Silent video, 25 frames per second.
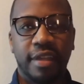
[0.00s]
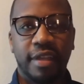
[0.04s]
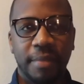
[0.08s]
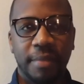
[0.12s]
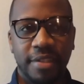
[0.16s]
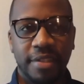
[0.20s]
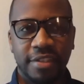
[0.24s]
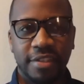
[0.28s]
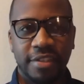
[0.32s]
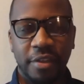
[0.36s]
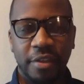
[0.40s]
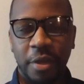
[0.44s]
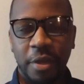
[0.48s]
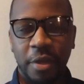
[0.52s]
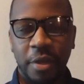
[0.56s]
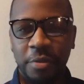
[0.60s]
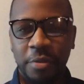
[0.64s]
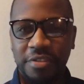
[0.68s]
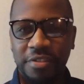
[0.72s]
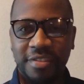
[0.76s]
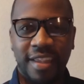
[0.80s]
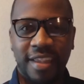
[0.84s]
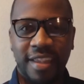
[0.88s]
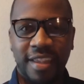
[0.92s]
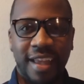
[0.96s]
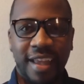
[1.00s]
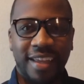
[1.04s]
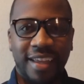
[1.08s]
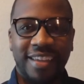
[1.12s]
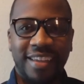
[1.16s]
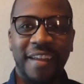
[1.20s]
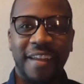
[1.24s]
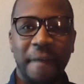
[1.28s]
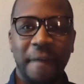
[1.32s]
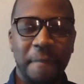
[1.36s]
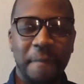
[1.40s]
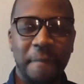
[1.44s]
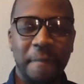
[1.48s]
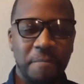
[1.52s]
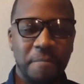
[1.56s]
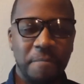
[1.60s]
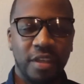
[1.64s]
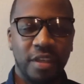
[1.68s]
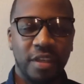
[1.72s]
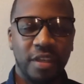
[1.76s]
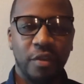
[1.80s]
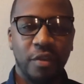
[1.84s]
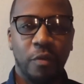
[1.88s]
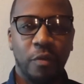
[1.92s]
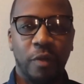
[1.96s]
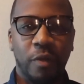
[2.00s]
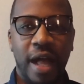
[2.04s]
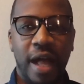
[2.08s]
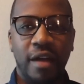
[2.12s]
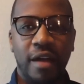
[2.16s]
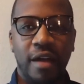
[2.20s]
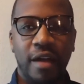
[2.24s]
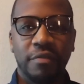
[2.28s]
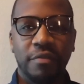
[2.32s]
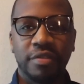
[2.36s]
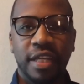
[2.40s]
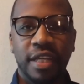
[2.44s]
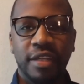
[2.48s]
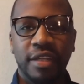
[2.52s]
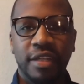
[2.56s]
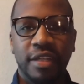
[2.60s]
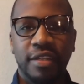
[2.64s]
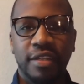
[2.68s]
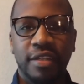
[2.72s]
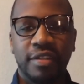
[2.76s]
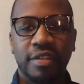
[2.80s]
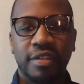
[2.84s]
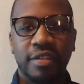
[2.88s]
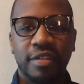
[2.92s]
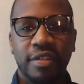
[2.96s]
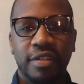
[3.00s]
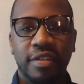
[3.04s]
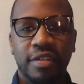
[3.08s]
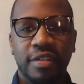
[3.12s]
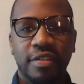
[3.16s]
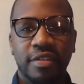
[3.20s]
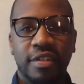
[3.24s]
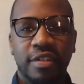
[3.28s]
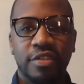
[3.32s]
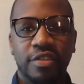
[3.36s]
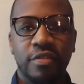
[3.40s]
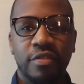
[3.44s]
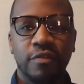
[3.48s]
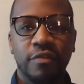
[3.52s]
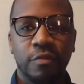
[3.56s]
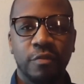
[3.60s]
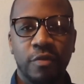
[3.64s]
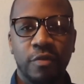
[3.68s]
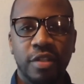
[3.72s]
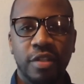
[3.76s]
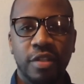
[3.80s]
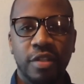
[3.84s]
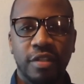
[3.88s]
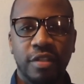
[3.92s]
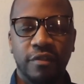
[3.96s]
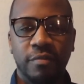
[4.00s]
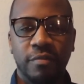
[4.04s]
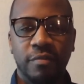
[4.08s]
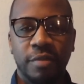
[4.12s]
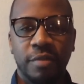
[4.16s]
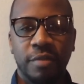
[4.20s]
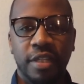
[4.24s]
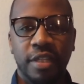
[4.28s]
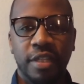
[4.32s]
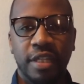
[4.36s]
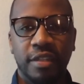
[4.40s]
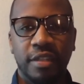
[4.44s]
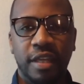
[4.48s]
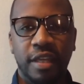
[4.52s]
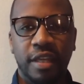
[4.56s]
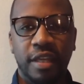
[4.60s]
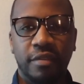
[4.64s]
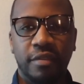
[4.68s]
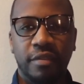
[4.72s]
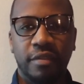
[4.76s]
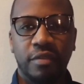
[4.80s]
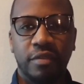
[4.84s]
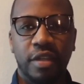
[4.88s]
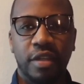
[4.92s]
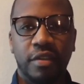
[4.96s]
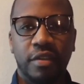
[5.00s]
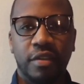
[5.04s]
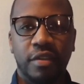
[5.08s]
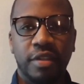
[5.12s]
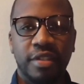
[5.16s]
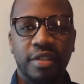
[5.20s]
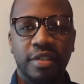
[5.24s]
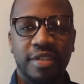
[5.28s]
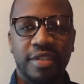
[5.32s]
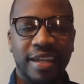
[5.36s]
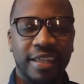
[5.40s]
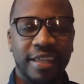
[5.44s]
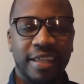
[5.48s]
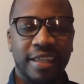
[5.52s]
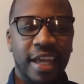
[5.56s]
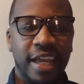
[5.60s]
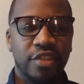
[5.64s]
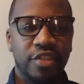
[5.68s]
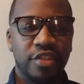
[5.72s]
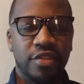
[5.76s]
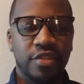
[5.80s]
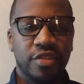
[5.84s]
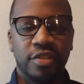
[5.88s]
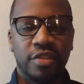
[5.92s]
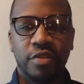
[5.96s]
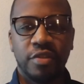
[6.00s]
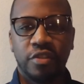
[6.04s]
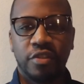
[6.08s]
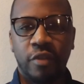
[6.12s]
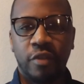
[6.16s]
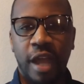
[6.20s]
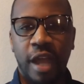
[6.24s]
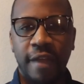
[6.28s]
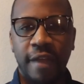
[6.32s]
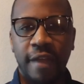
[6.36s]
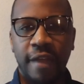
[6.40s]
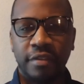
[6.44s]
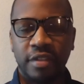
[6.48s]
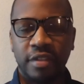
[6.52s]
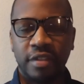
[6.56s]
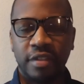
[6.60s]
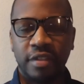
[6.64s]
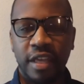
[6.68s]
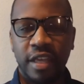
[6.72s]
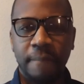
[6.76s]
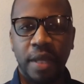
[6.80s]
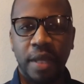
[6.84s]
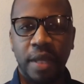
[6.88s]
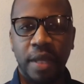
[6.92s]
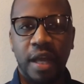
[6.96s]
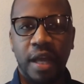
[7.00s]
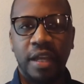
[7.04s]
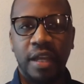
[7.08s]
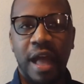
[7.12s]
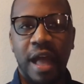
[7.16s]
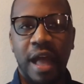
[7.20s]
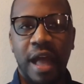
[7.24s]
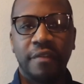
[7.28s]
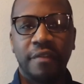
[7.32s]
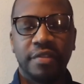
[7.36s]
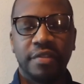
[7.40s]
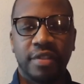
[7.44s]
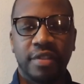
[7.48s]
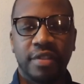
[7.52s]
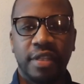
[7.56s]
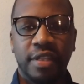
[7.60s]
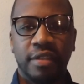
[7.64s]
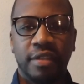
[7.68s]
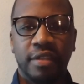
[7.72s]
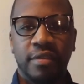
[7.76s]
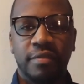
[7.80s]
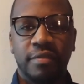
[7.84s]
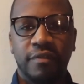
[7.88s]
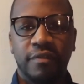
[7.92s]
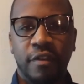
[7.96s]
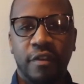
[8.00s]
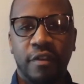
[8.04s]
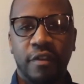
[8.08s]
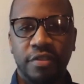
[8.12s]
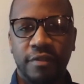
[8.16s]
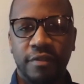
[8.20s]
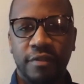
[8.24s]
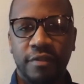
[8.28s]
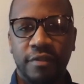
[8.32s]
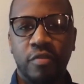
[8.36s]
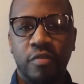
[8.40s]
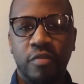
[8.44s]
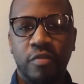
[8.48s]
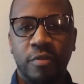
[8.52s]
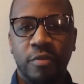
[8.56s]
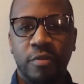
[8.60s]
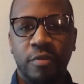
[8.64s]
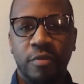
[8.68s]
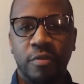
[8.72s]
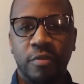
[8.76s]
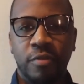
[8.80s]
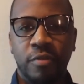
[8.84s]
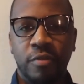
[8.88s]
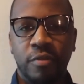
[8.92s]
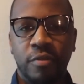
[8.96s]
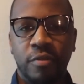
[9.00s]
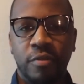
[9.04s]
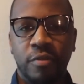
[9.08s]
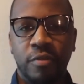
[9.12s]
so it's just like you know, wow, it was like a, a, a, two for one deal for me again. Like you know his dedication to his craft, uh, and obviously first and foremost being a dad